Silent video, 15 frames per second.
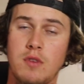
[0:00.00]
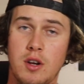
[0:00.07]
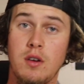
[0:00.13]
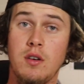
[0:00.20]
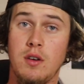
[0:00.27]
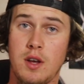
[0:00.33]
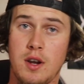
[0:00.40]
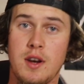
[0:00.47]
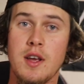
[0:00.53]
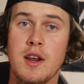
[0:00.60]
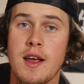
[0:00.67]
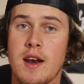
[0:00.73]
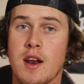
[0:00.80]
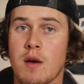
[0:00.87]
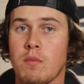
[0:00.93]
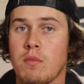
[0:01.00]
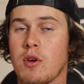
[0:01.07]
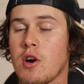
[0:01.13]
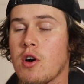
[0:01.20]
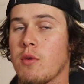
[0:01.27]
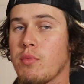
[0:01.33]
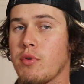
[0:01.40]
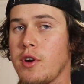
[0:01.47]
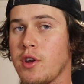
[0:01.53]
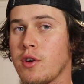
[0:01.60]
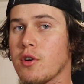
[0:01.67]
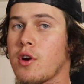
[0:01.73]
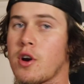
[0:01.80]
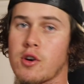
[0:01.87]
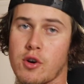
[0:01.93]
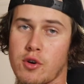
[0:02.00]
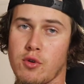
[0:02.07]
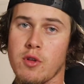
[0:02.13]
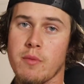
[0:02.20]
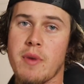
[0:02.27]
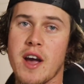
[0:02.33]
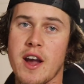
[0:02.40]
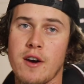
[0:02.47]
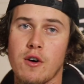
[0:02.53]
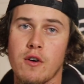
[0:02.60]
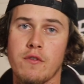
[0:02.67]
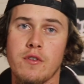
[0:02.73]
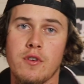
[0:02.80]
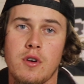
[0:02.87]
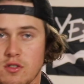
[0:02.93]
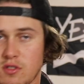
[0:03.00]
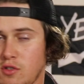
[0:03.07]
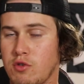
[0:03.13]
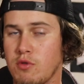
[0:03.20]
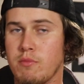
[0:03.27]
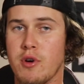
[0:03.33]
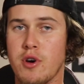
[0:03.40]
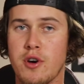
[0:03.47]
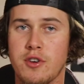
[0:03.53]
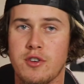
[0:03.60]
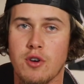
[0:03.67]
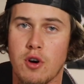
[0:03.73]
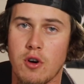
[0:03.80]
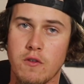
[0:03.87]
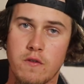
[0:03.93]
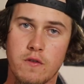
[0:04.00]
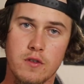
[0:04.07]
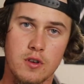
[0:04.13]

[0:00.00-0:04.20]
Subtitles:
It did end up going pretty good. I got all the paint off it because it all burnt off.